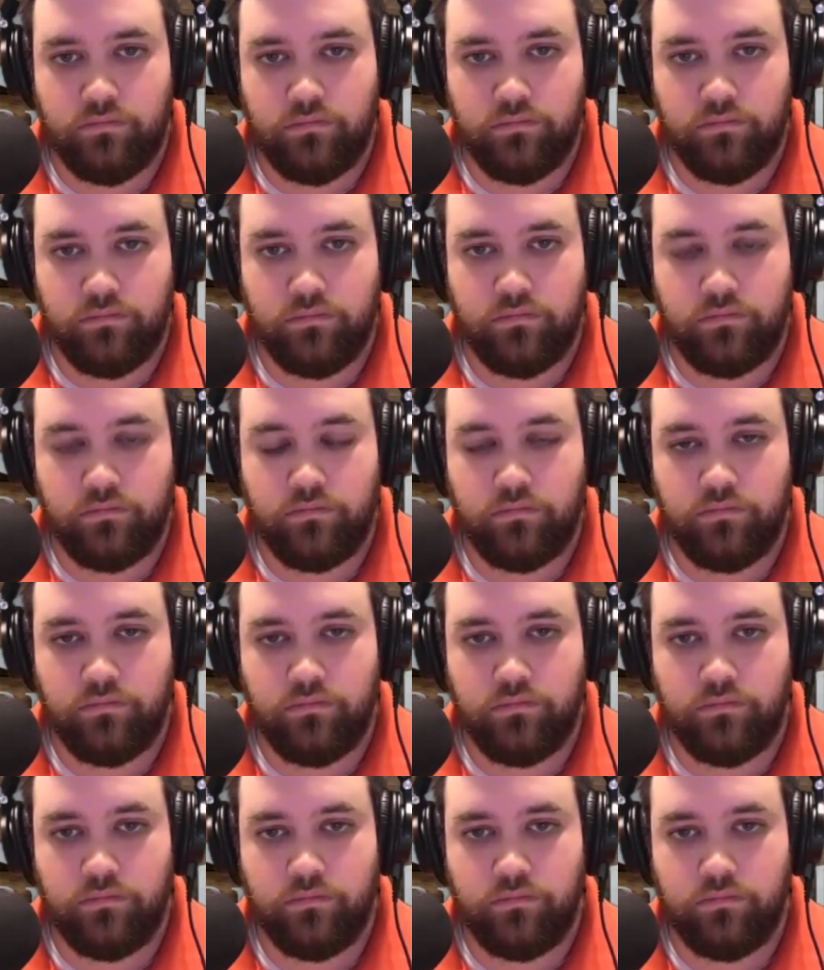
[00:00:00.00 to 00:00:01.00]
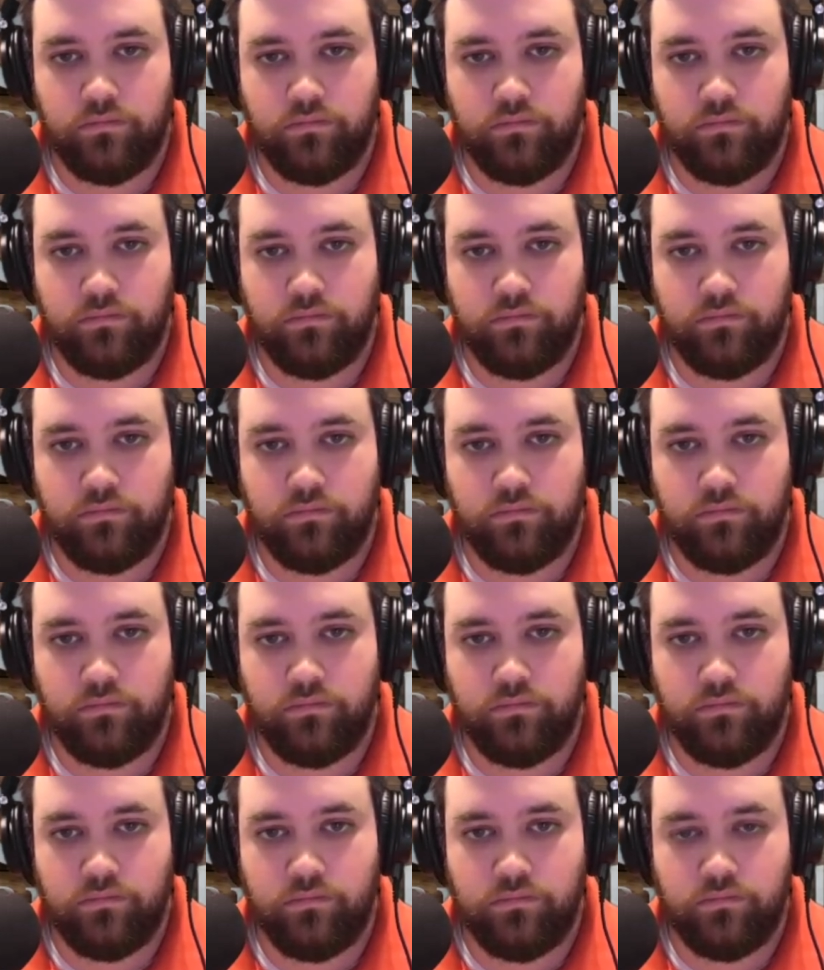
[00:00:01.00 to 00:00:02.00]

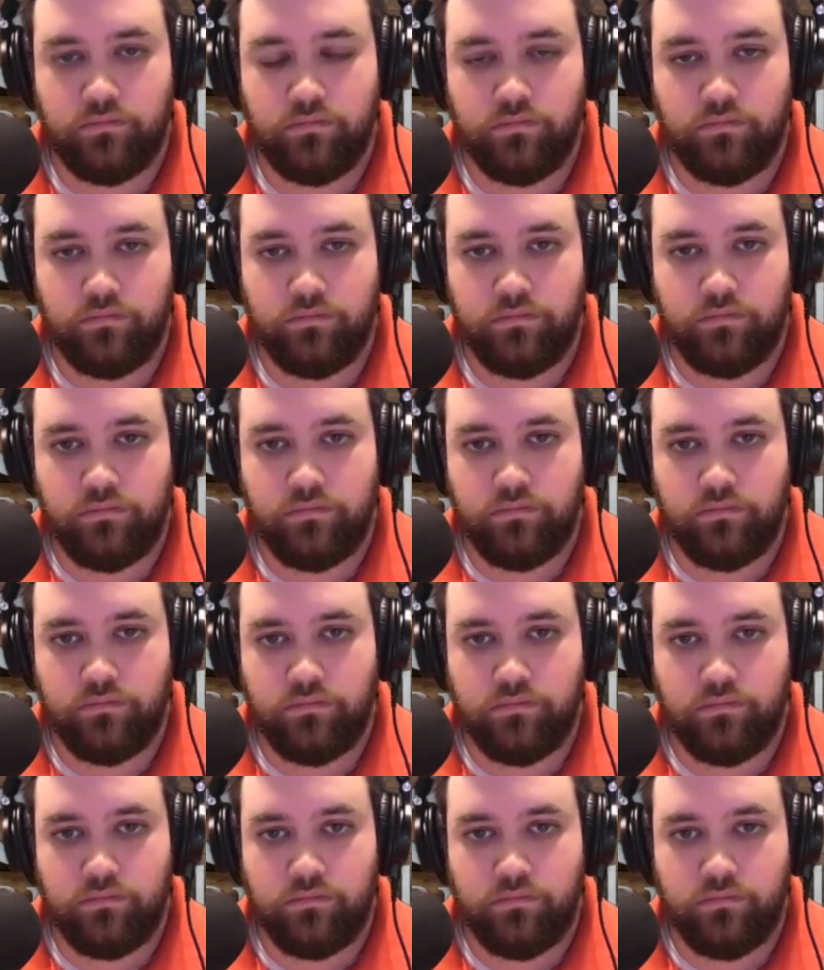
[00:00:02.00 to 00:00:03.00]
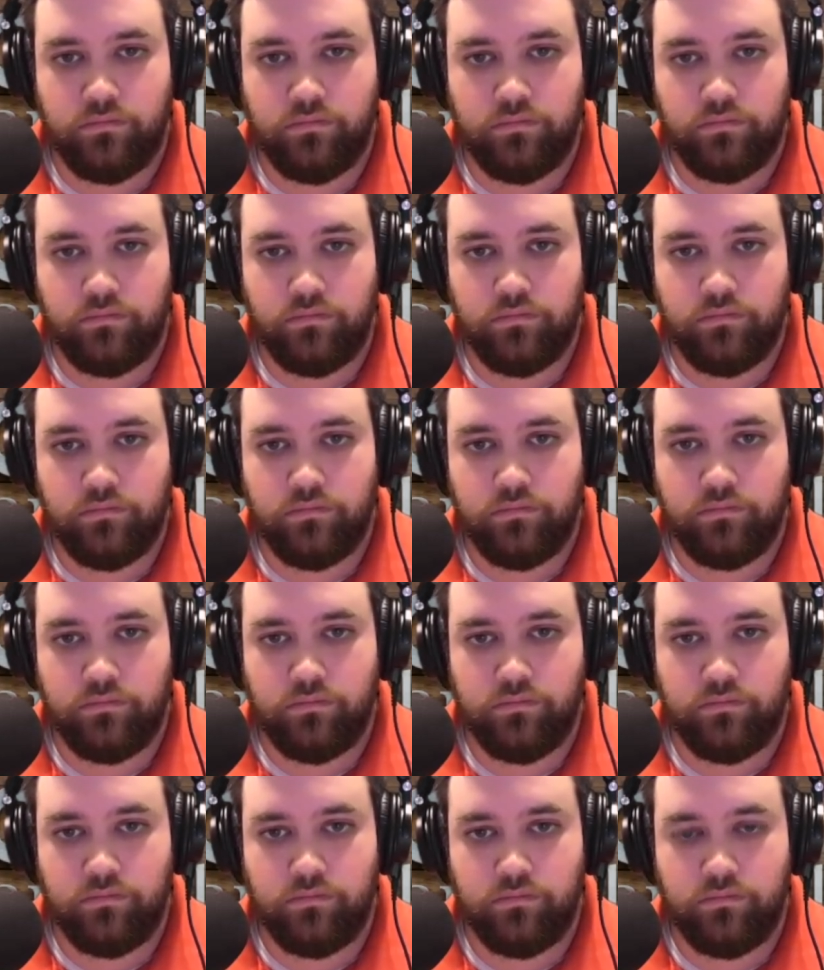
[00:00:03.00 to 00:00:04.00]

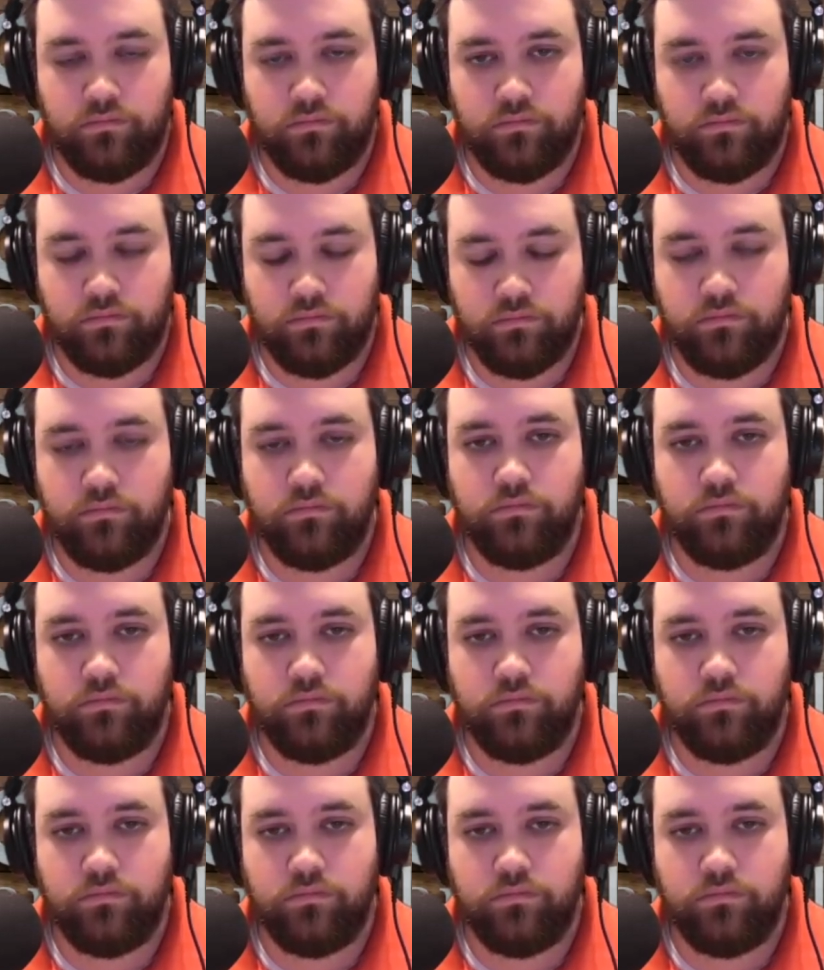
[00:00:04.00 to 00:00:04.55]
(silent)